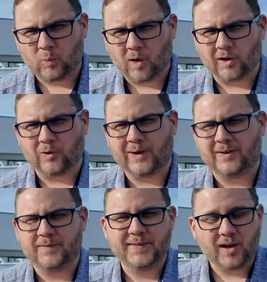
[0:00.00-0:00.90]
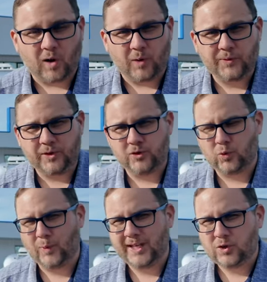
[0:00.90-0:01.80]
walk around of the all new
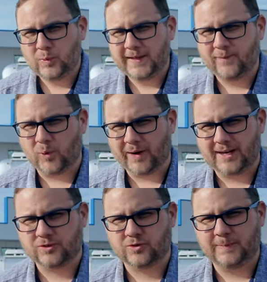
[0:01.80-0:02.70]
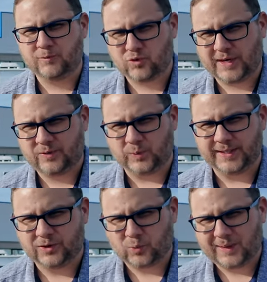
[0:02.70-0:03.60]
2024 Airstream Trade
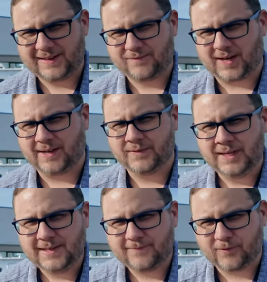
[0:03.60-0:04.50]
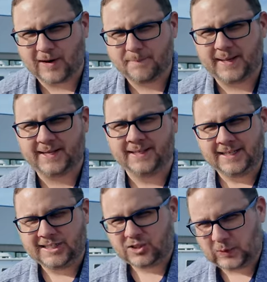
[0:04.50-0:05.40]
Wind 25 front bed,
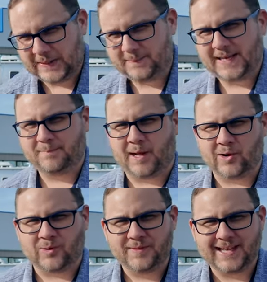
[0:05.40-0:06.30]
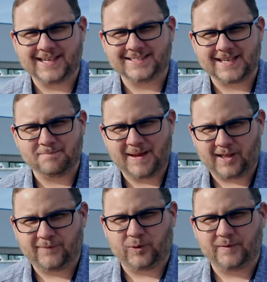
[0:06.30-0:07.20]
twin bed model. That is a
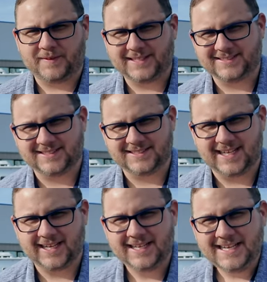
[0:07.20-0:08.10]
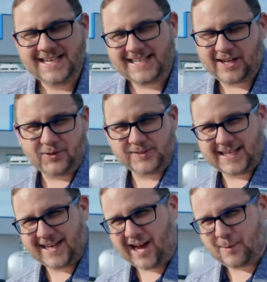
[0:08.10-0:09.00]
mouthful of things to say. Now there's
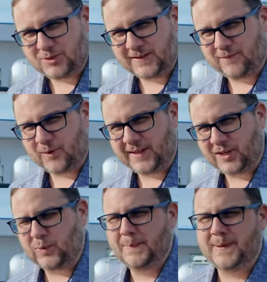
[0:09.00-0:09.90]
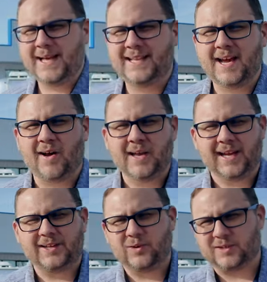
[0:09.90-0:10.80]
a option for the queen bed.
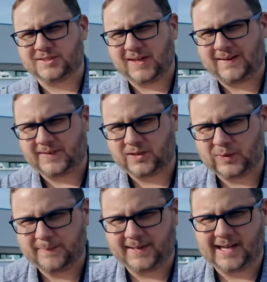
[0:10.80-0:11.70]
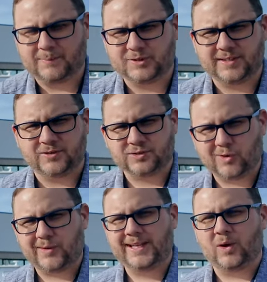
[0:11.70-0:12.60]
You also have the twin bed option. There's
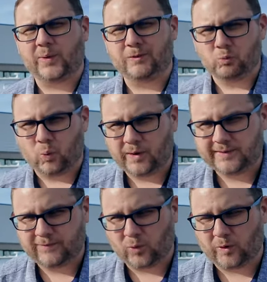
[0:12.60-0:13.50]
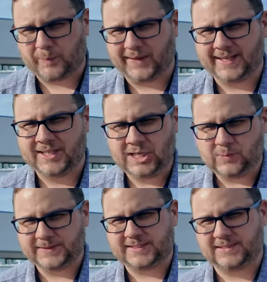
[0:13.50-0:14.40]
currently only one floor plan,
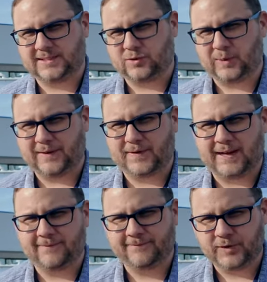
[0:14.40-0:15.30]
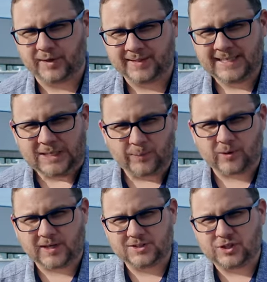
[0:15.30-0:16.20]
which is the 25 foot. We're
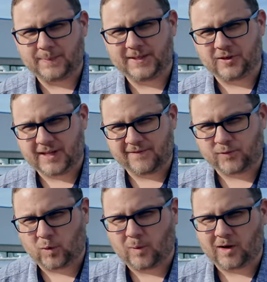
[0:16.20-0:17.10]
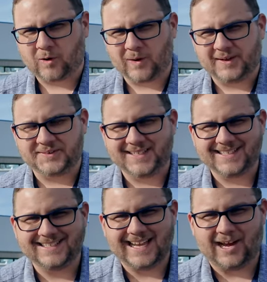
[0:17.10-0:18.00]
going to jump into that full walk around
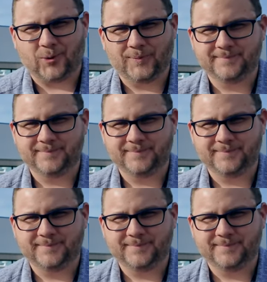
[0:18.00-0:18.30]
now.